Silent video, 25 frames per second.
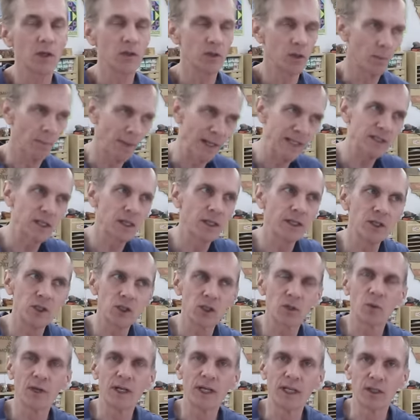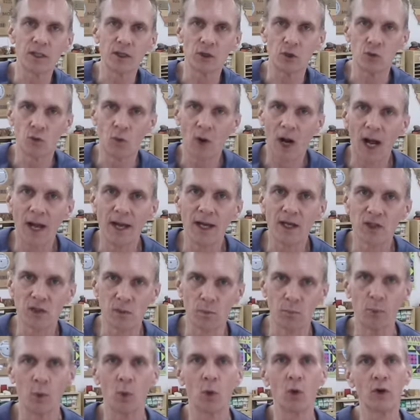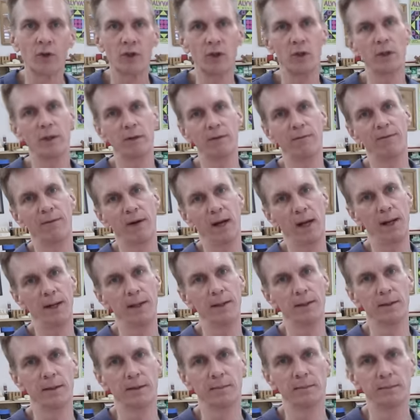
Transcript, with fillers: So basically, you just wanna get the driest board you could find.